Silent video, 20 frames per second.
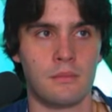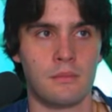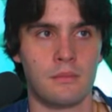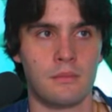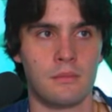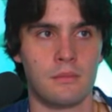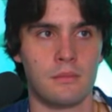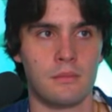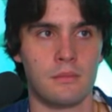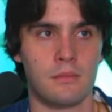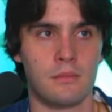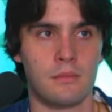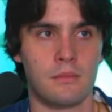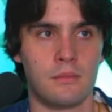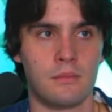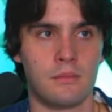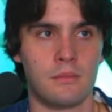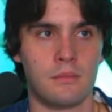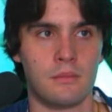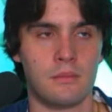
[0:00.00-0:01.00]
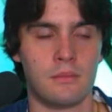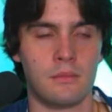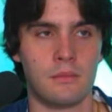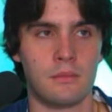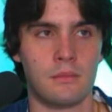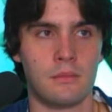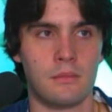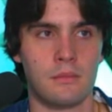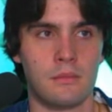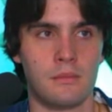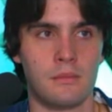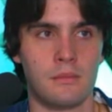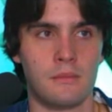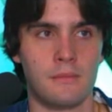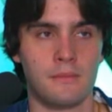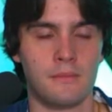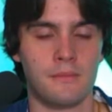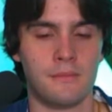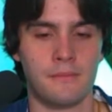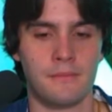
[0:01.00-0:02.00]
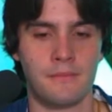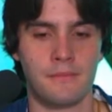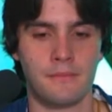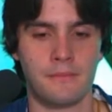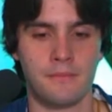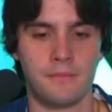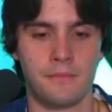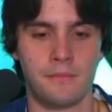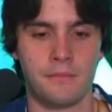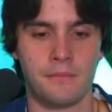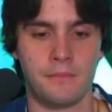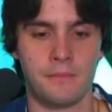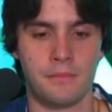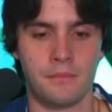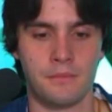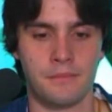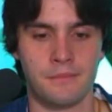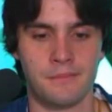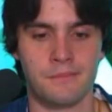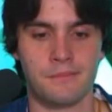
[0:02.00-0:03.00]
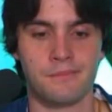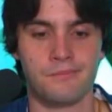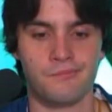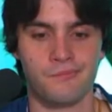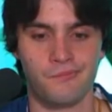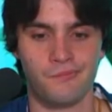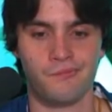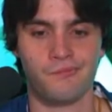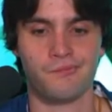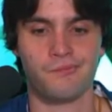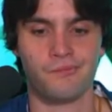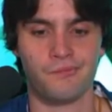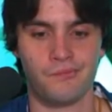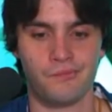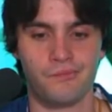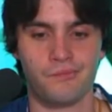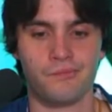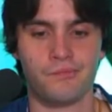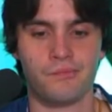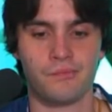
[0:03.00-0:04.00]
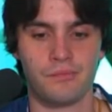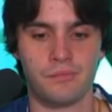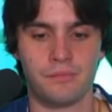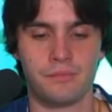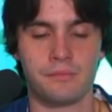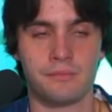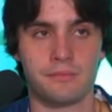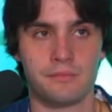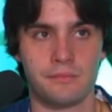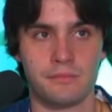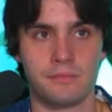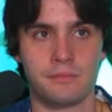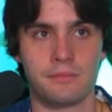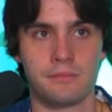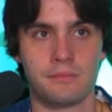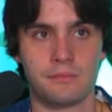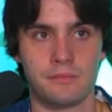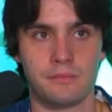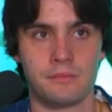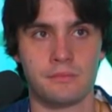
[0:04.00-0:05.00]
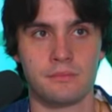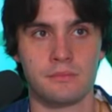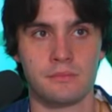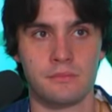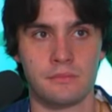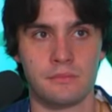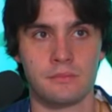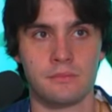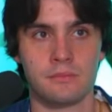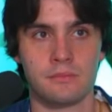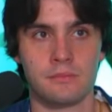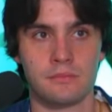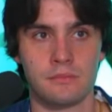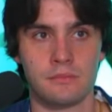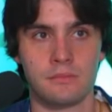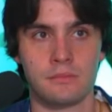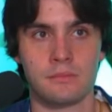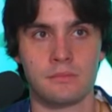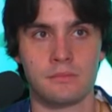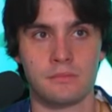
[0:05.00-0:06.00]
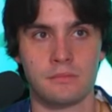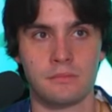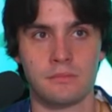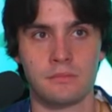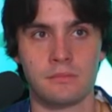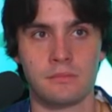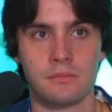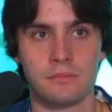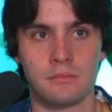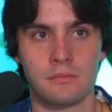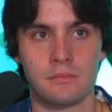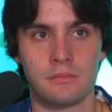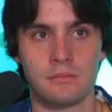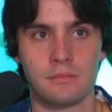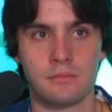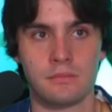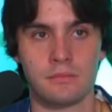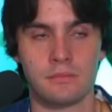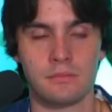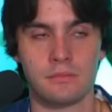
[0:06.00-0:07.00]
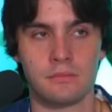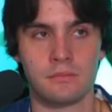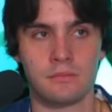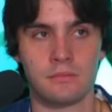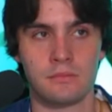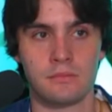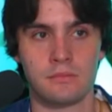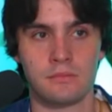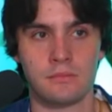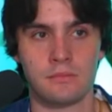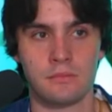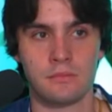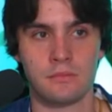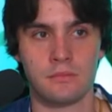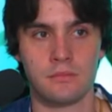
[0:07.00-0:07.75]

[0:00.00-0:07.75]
(not speaking)